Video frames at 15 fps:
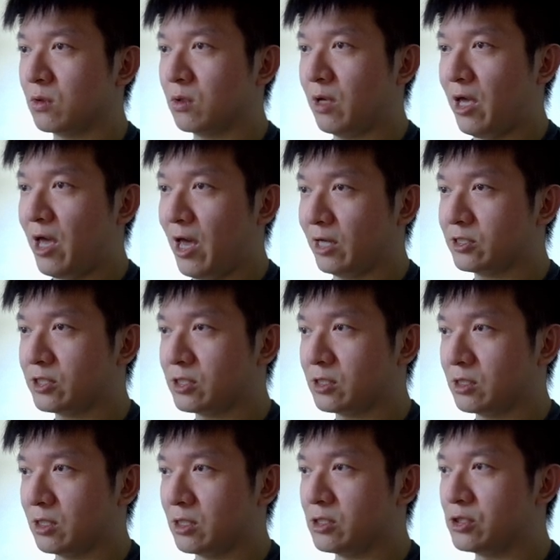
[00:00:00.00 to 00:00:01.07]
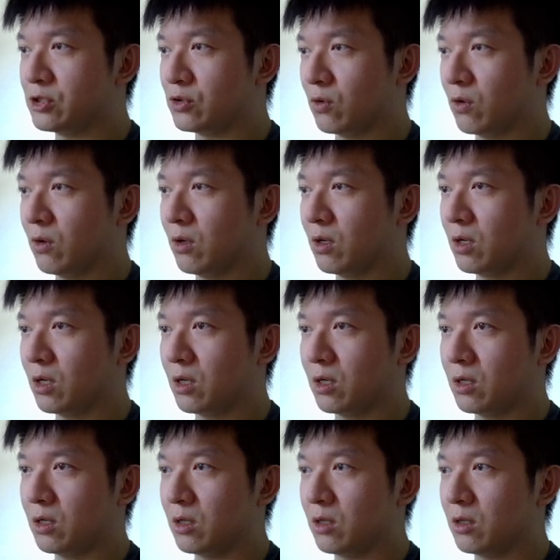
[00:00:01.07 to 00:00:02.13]
x is your,
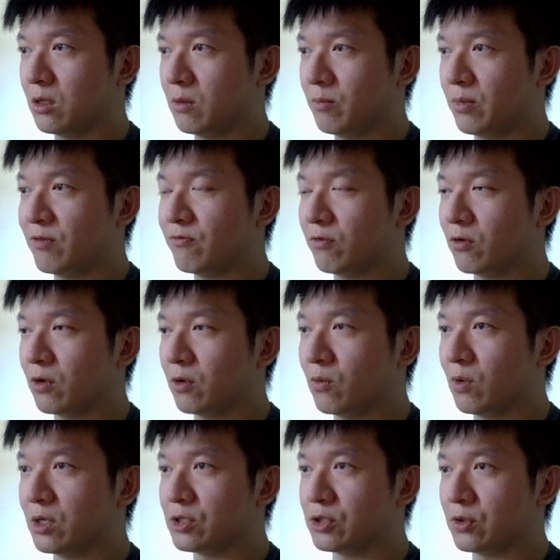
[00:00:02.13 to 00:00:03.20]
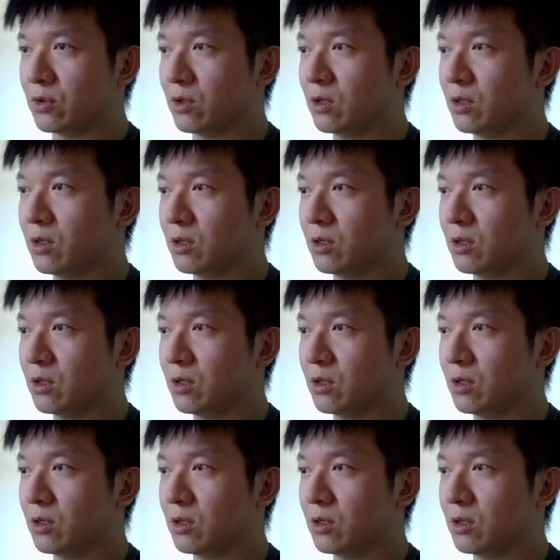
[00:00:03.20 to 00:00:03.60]
before it was your,